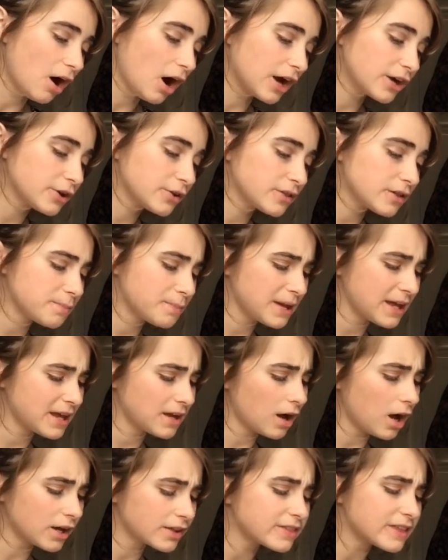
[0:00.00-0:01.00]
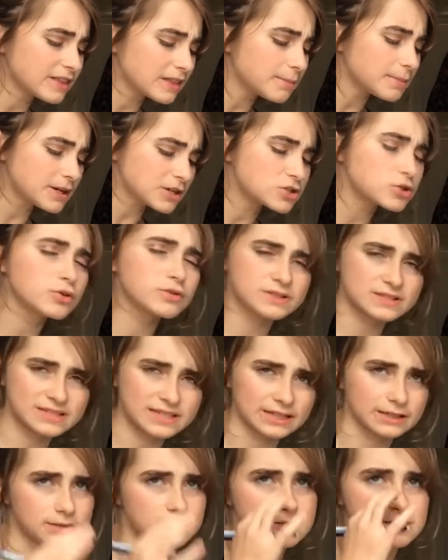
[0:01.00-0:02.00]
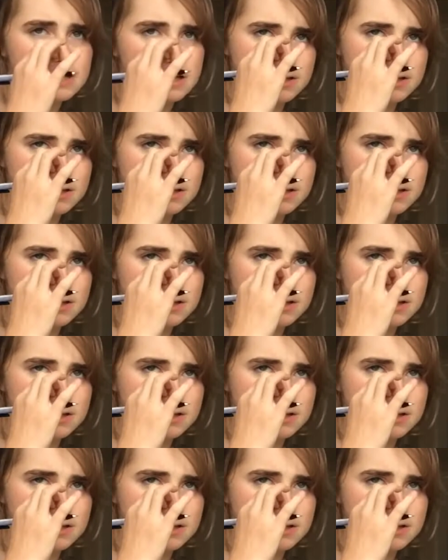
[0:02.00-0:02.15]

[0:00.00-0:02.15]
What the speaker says: I think they're being taught the skills.